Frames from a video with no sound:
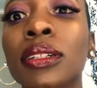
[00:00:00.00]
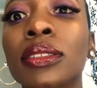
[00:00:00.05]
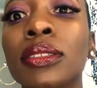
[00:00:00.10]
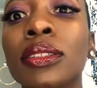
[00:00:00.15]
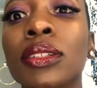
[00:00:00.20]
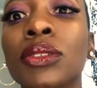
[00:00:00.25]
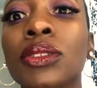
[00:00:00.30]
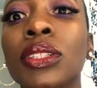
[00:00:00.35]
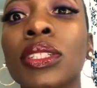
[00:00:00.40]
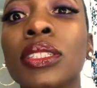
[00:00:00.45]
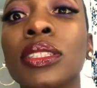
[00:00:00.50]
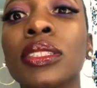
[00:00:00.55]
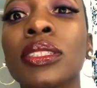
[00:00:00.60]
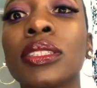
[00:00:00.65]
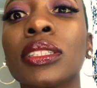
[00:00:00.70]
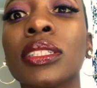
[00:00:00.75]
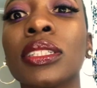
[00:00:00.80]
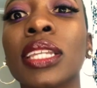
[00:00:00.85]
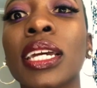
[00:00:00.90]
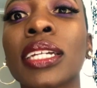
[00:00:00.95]
So this is
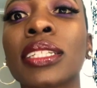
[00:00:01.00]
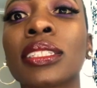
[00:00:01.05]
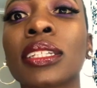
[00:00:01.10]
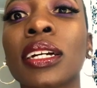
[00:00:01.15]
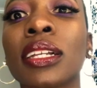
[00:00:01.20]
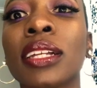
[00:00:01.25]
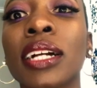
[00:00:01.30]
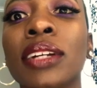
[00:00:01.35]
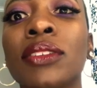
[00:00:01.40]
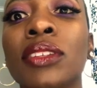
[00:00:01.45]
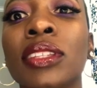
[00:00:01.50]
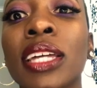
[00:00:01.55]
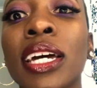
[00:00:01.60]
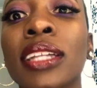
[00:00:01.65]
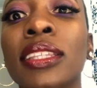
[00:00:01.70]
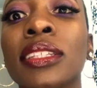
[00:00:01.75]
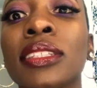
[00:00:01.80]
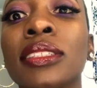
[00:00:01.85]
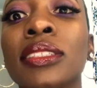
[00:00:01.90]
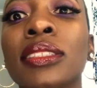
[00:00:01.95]
the next color after
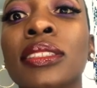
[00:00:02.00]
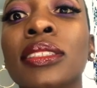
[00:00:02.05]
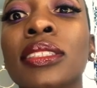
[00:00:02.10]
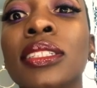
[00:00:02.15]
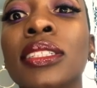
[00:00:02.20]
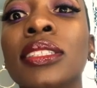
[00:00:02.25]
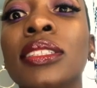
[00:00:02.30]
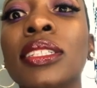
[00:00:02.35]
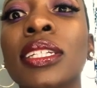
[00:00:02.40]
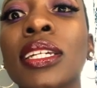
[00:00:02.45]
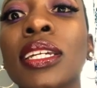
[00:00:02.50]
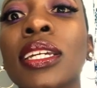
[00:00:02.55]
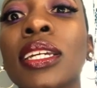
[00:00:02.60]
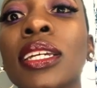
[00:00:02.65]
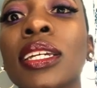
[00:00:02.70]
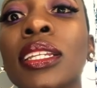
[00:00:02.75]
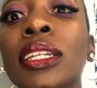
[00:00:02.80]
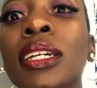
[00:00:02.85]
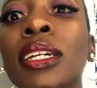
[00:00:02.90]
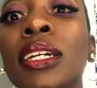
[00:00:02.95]
that. This is
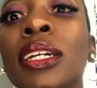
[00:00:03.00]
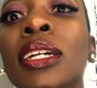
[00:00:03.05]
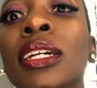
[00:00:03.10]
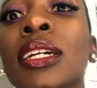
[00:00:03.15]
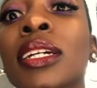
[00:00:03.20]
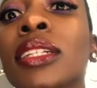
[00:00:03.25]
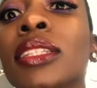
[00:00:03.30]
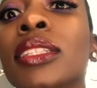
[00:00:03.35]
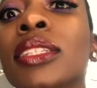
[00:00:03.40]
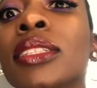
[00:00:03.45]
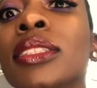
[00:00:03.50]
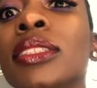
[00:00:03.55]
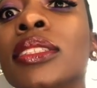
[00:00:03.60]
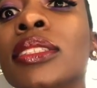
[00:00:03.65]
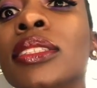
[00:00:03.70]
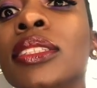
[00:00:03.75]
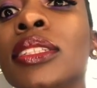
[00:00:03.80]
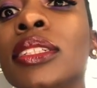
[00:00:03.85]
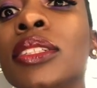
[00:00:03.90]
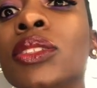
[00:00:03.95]
D10. This is
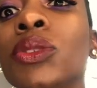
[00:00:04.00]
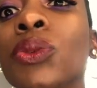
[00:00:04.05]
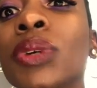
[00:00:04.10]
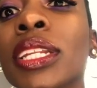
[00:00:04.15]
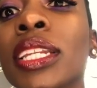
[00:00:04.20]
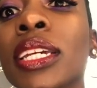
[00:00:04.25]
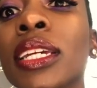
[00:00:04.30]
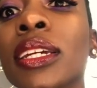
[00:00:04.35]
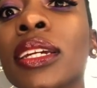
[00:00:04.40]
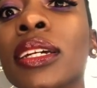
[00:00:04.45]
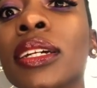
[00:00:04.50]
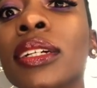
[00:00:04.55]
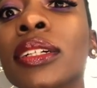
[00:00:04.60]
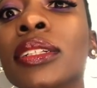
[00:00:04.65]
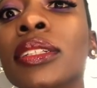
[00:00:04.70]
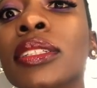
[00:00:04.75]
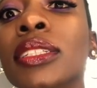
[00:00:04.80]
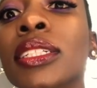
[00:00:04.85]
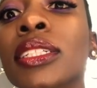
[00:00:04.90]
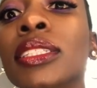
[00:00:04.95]
D20.
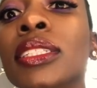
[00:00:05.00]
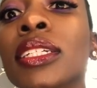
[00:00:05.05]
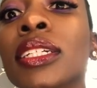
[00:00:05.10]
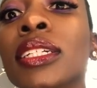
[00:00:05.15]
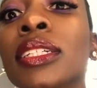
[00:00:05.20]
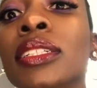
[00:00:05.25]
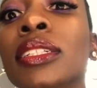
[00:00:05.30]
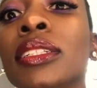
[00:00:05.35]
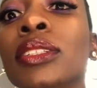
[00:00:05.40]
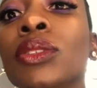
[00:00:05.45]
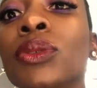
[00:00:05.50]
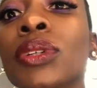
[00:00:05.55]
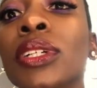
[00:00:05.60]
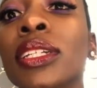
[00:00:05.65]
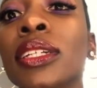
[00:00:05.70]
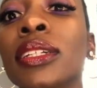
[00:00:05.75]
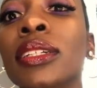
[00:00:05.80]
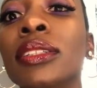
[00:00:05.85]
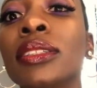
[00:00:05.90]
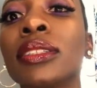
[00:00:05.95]
D10,
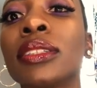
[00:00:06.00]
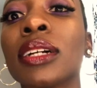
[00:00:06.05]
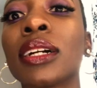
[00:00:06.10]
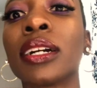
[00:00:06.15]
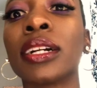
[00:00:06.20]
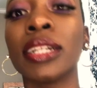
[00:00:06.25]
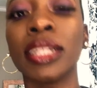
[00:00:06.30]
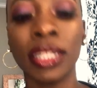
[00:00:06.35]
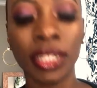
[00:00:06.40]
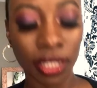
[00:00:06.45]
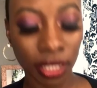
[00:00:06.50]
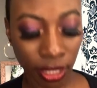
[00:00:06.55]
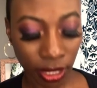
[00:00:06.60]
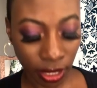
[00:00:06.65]
D20, sorry.